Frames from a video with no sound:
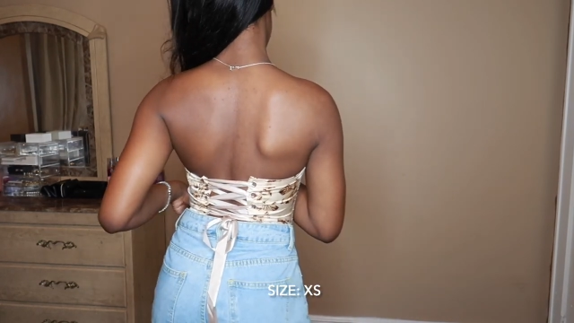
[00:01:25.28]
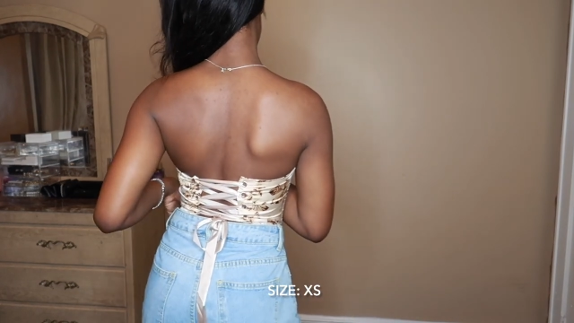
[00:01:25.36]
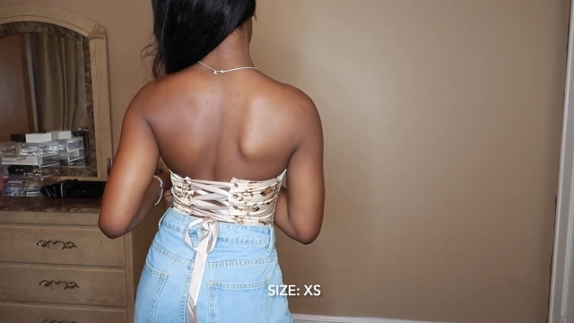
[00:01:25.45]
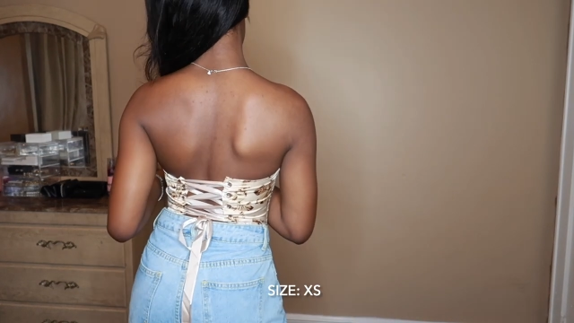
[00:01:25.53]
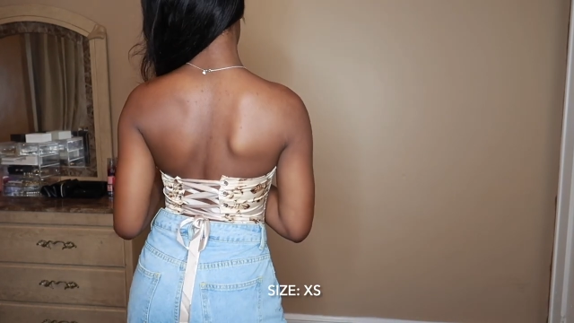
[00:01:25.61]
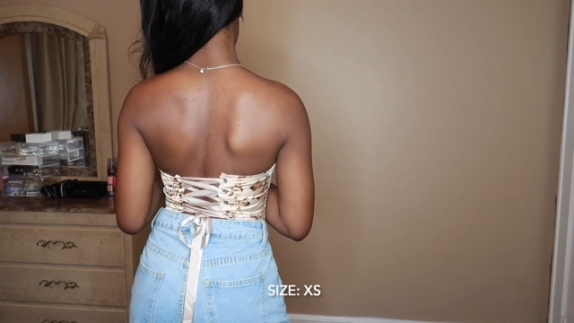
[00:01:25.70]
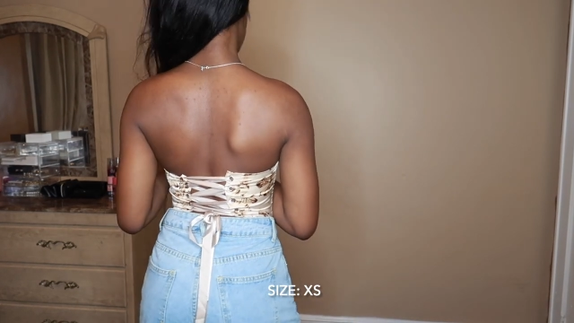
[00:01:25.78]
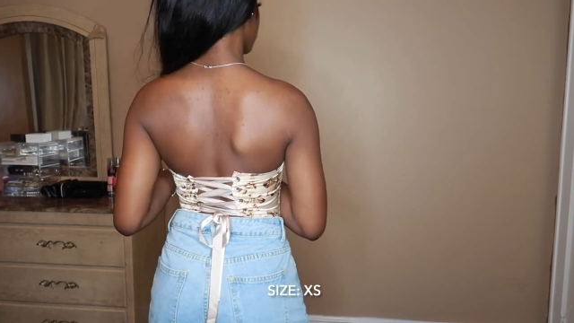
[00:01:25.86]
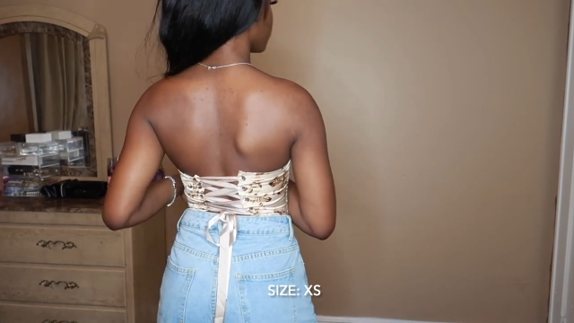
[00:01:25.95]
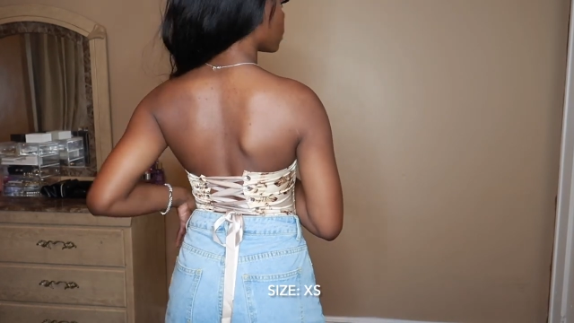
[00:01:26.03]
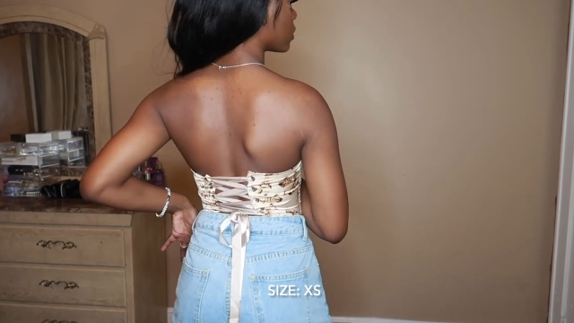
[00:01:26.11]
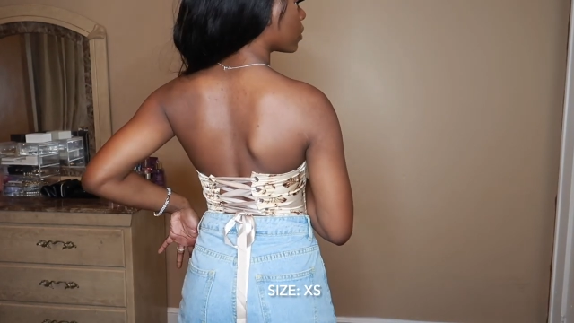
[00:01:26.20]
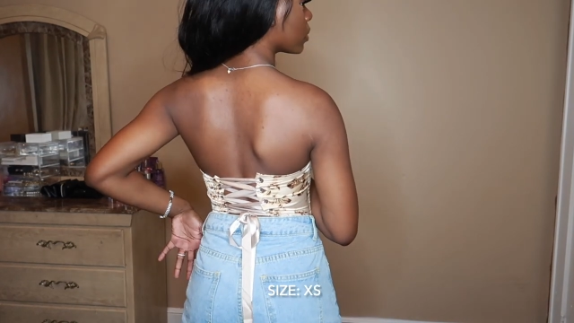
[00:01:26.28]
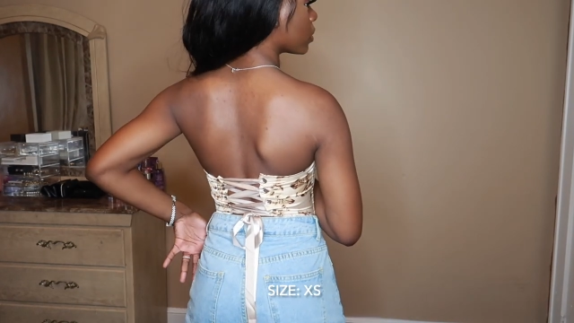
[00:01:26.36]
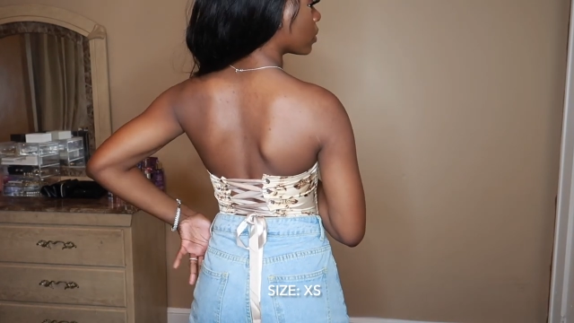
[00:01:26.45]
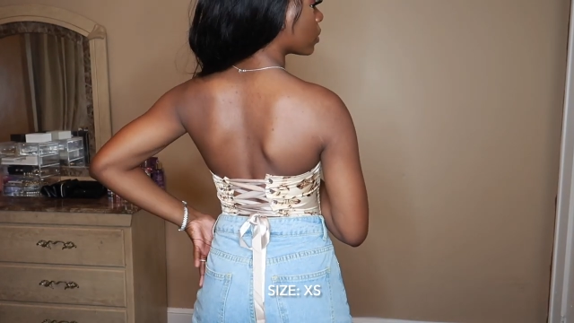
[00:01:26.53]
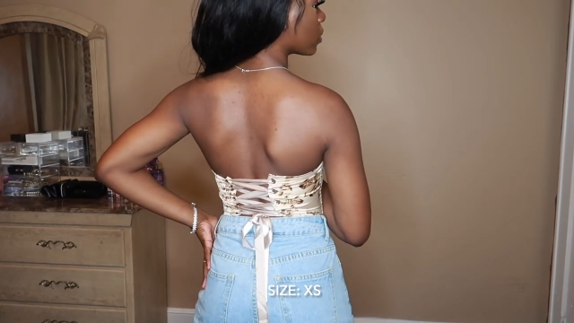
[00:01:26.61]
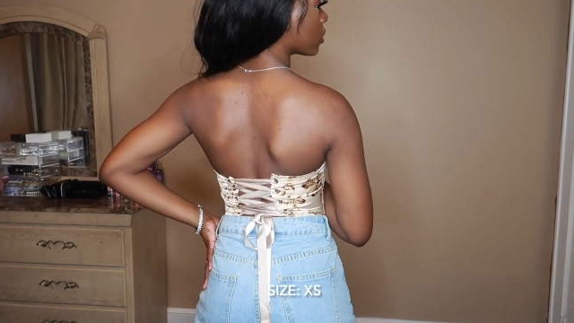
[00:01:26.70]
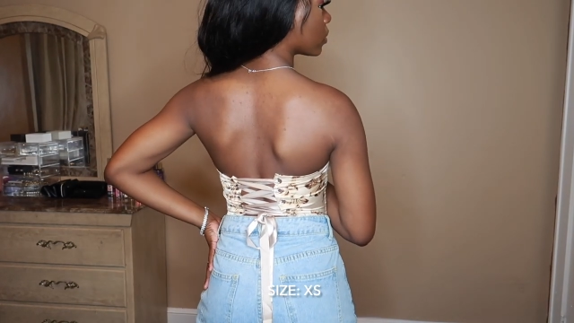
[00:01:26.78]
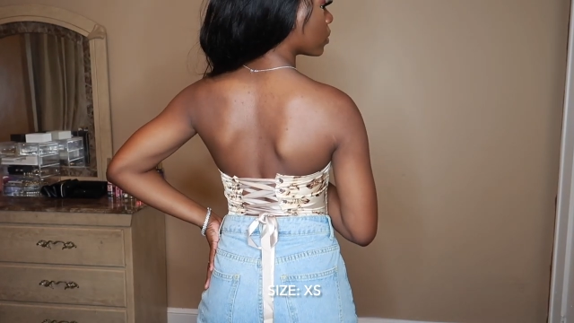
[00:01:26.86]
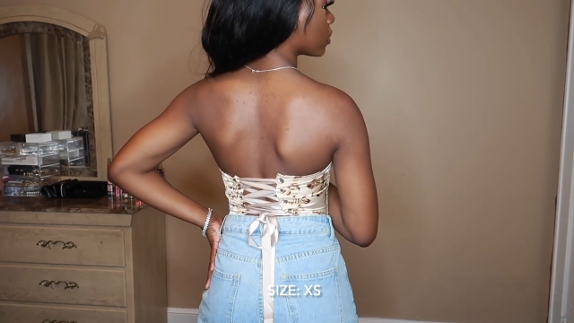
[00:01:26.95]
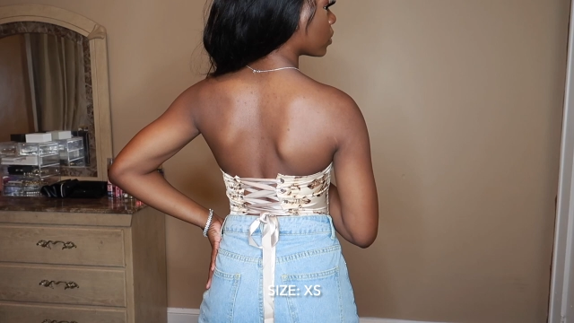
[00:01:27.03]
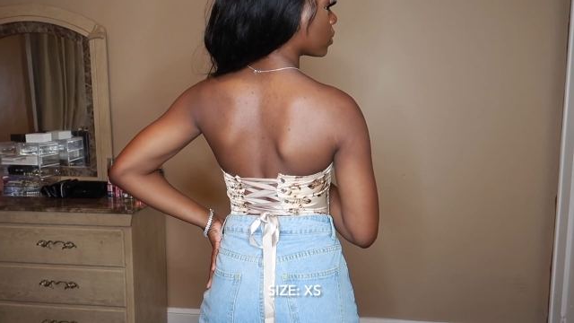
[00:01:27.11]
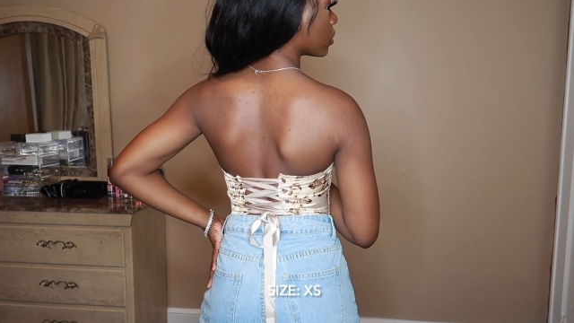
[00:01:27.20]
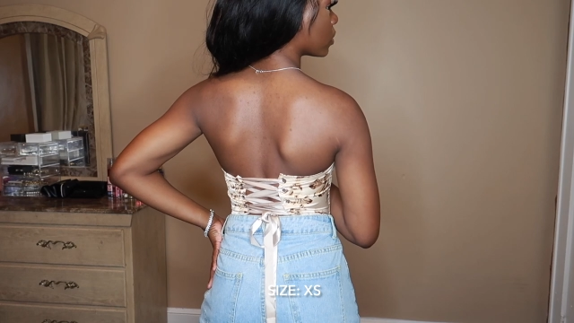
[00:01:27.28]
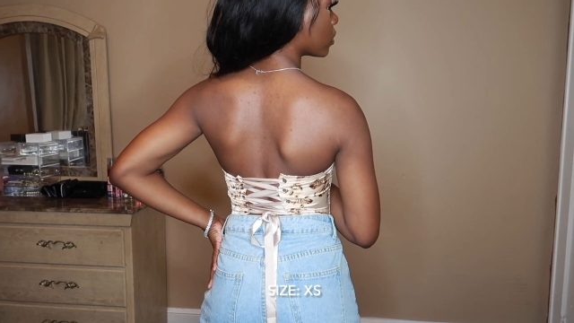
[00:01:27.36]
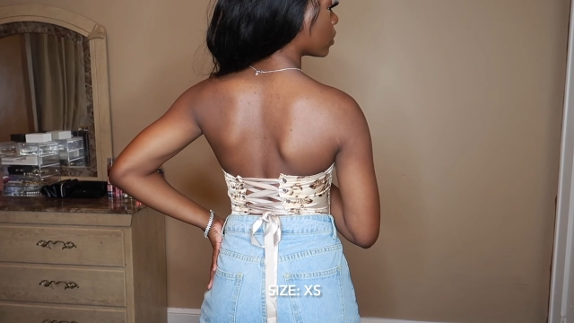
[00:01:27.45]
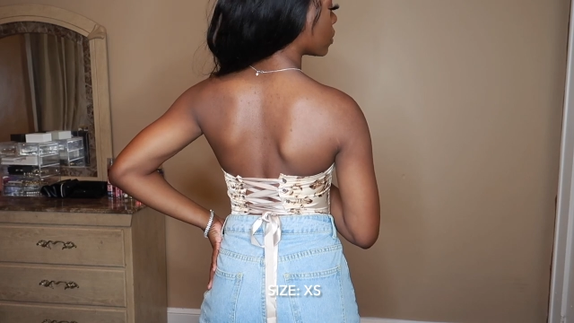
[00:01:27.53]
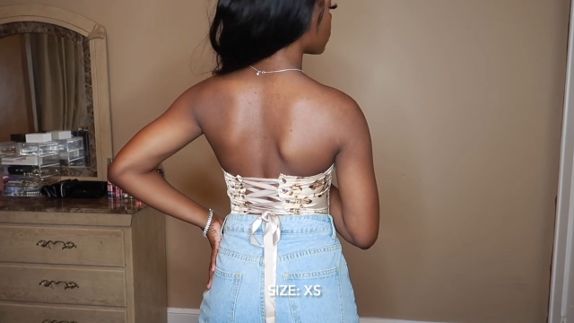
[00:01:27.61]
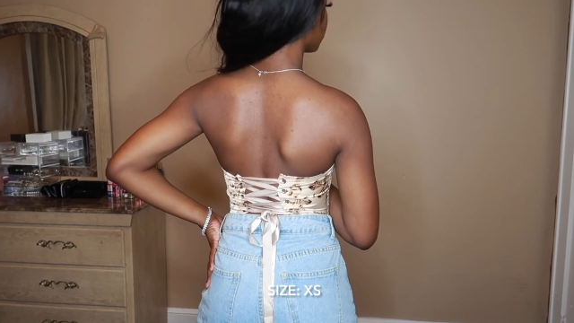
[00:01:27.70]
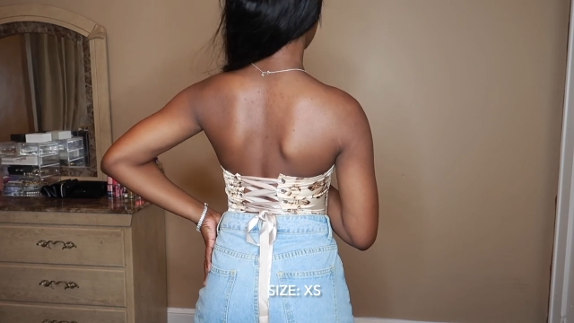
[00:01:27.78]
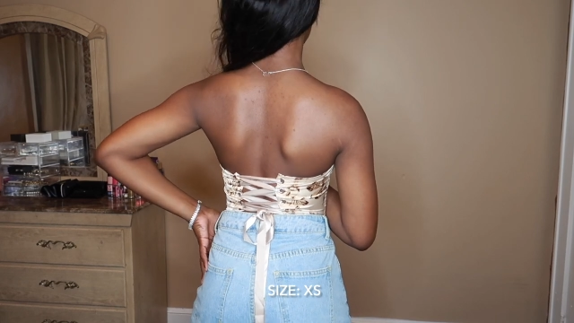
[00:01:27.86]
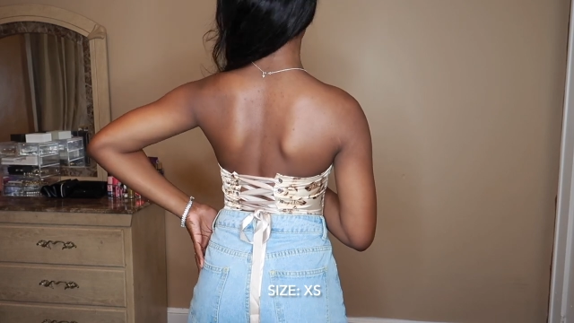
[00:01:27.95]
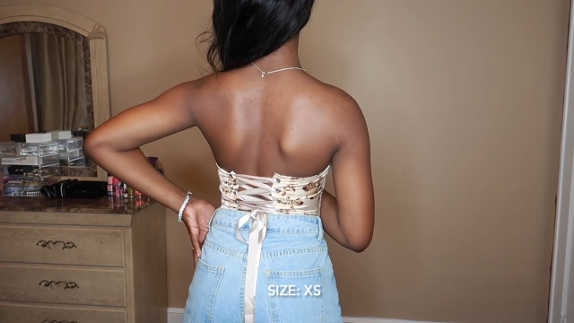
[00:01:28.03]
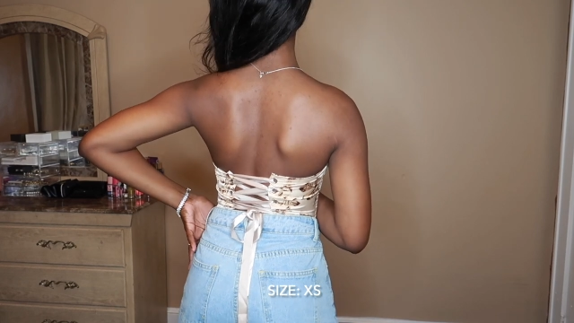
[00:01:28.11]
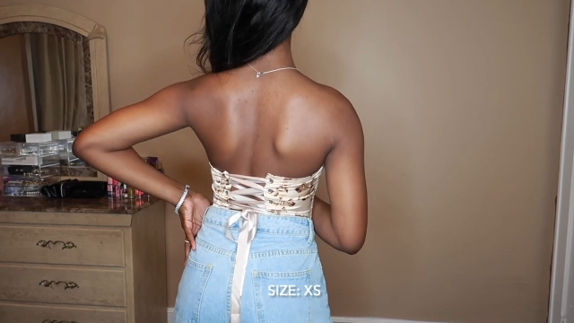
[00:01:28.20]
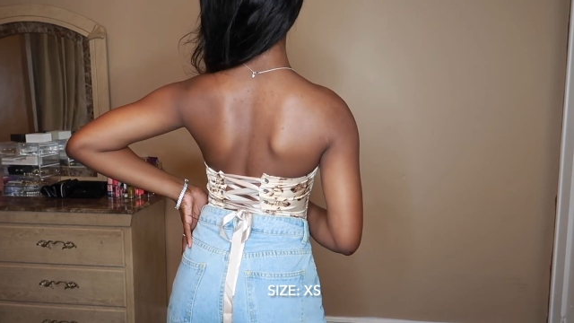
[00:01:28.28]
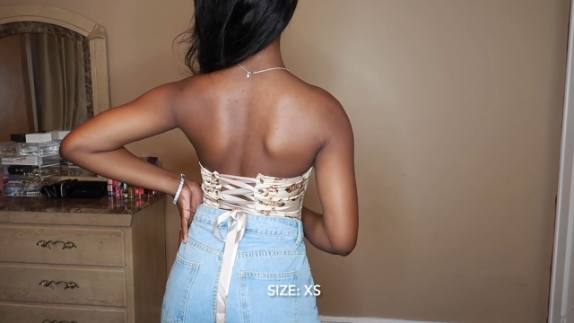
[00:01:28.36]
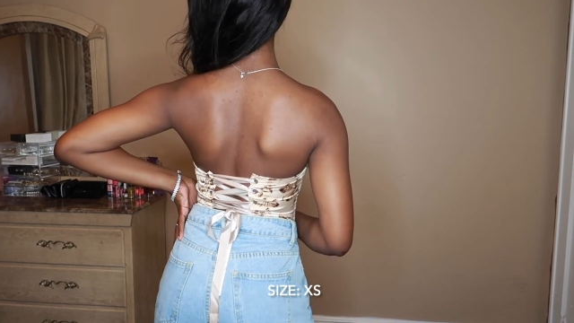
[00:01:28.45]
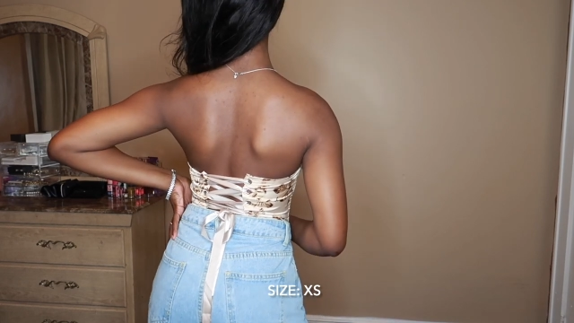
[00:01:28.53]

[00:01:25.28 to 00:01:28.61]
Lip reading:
[unreadable: no face in view]